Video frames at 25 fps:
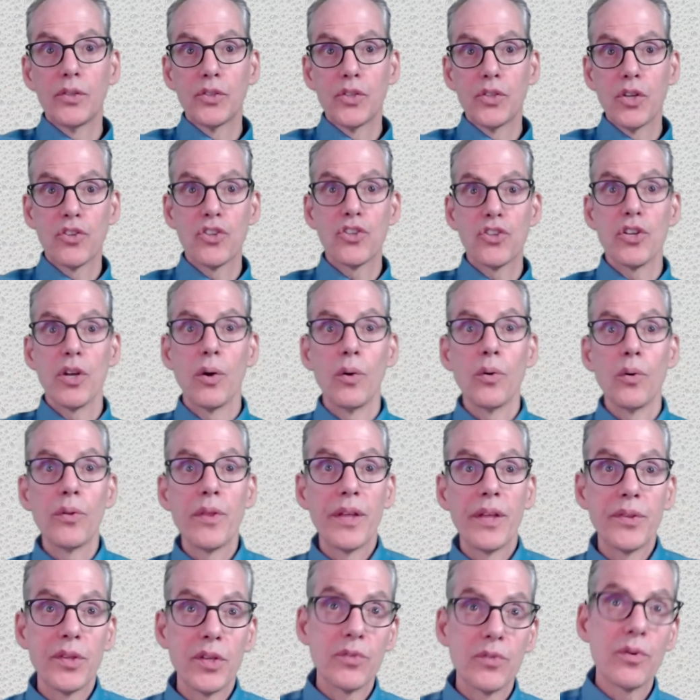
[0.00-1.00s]
to show
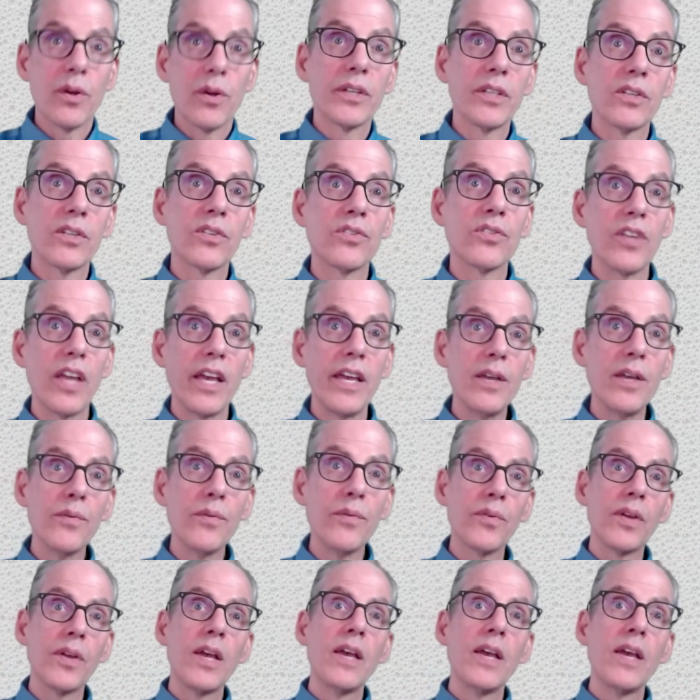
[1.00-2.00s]
that the drug is
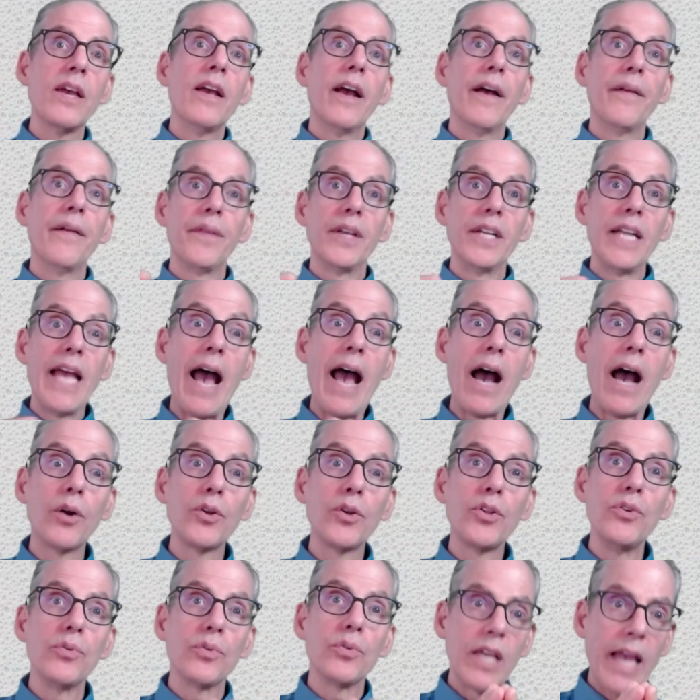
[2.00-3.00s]
safe, and then how
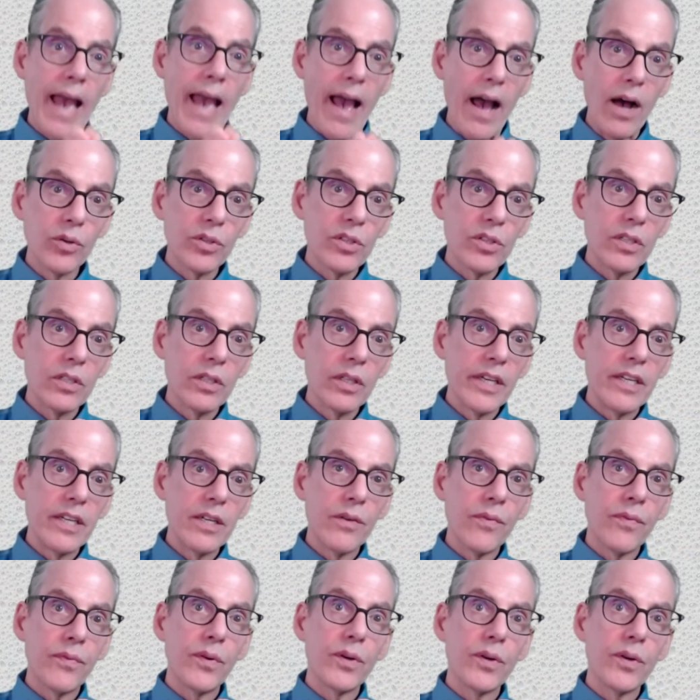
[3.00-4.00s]
do you calculate